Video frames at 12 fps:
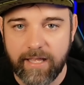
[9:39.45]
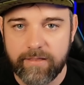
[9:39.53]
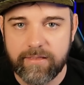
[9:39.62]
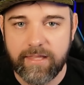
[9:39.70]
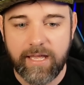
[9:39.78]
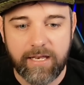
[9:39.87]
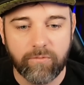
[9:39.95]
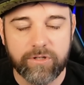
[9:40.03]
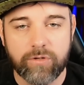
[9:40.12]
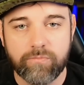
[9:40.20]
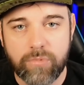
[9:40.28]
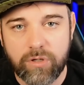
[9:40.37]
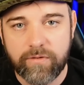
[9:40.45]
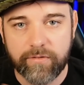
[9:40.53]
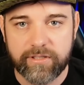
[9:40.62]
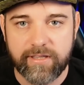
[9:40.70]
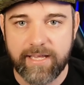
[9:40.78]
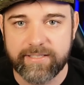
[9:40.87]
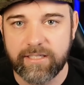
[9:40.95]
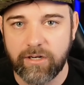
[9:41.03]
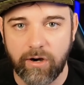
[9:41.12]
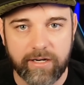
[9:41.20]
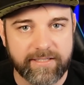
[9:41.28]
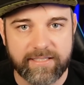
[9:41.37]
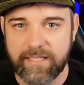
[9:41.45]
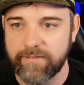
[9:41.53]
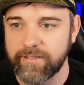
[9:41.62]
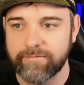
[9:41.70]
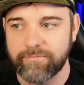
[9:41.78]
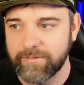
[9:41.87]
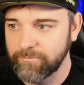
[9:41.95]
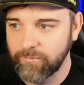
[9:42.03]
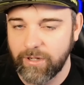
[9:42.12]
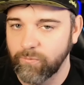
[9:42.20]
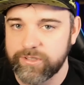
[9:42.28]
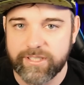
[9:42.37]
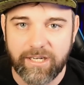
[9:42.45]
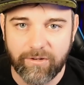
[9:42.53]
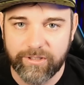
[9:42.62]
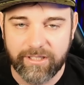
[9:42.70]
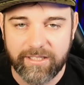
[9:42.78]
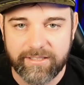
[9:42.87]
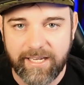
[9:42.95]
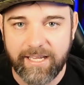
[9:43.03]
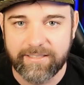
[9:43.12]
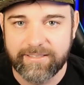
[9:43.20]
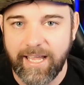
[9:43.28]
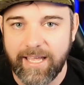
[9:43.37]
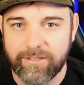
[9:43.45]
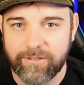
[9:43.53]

And then when you move it to the SD card, it's even once again, only going to take 10,